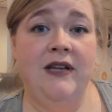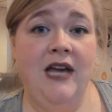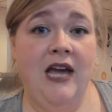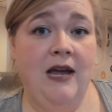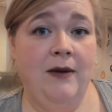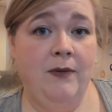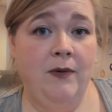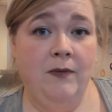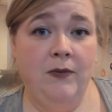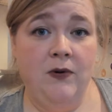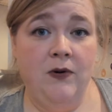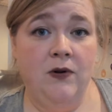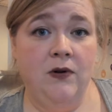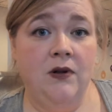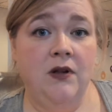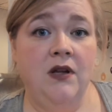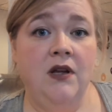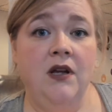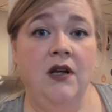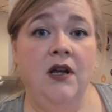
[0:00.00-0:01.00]
capable
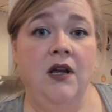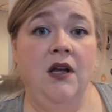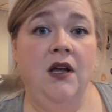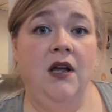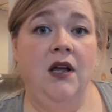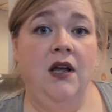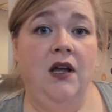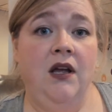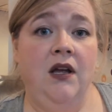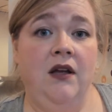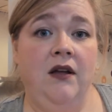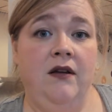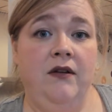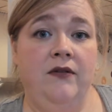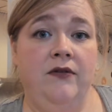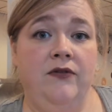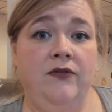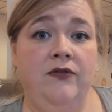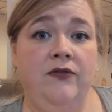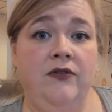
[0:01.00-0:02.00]

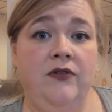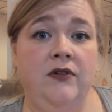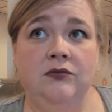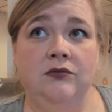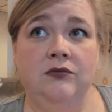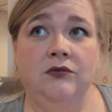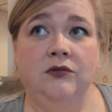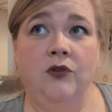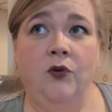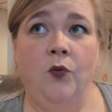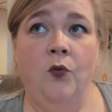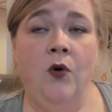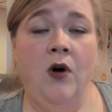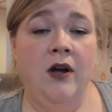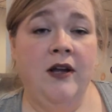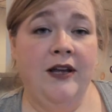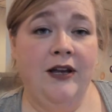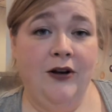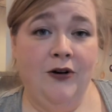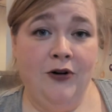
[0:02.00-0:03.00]
of
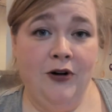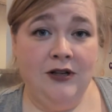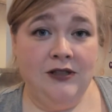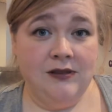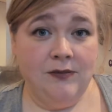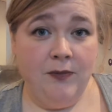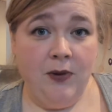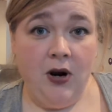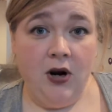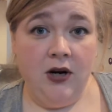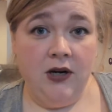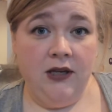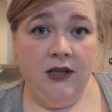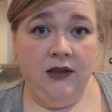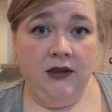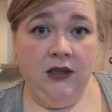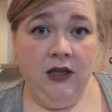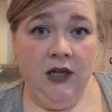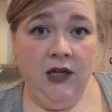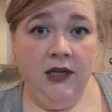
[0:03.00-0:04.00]
walking across a
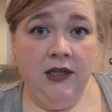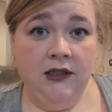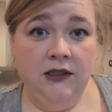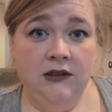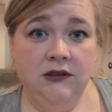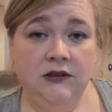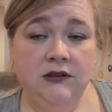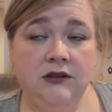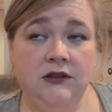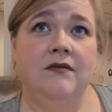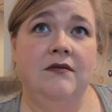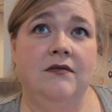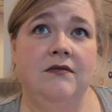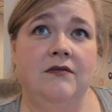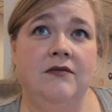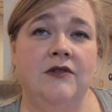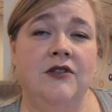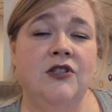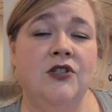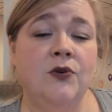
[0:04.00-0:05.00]
parking lot,
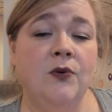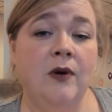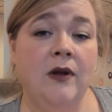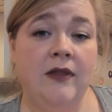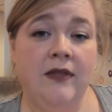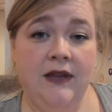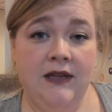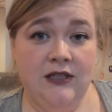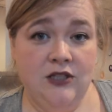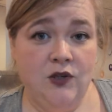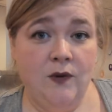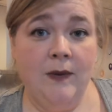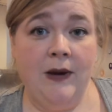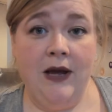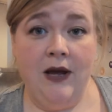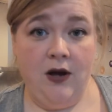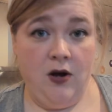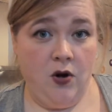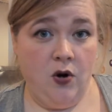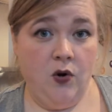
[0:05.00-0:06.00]
doing things on
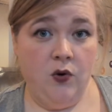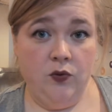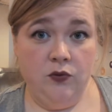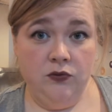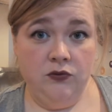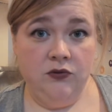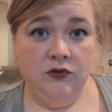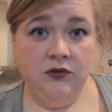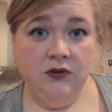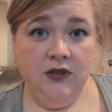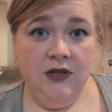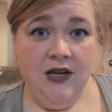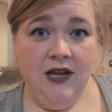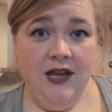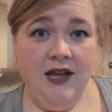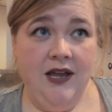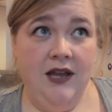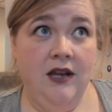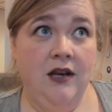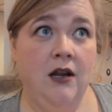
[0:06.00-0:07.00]
my own,
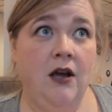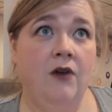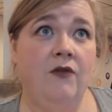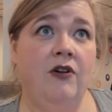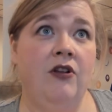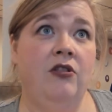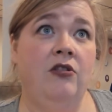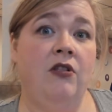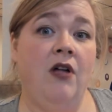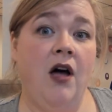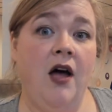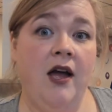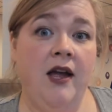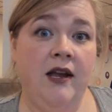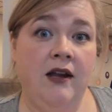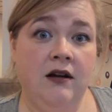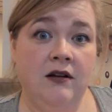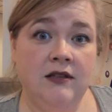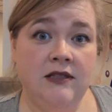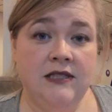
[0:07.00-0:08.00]
and not
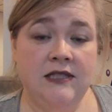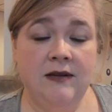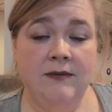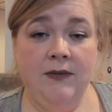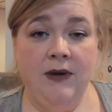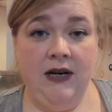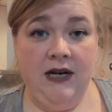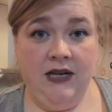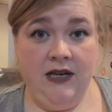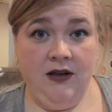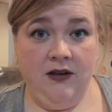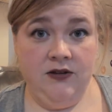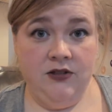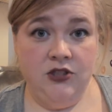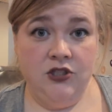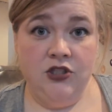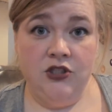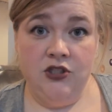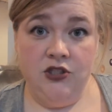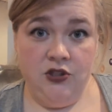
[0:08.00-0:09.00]
relying on somebody else
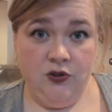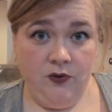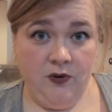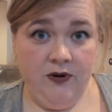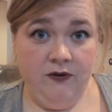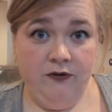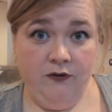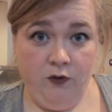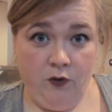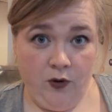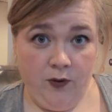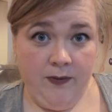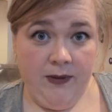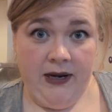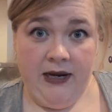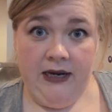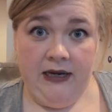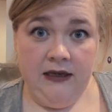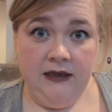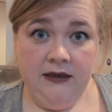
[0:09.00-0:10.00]
to do it for
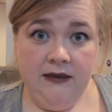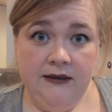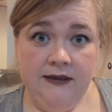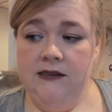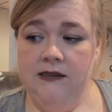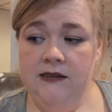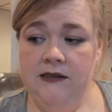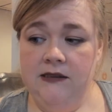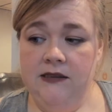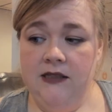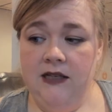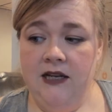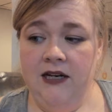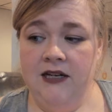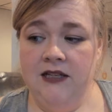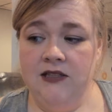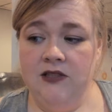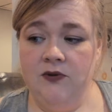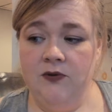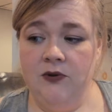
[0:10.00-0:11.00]
me. And
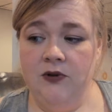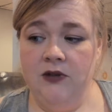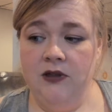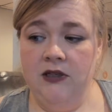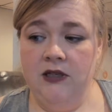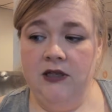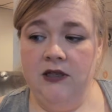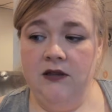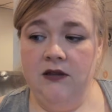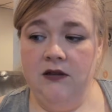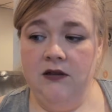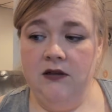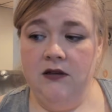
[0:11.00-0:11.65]
it's a really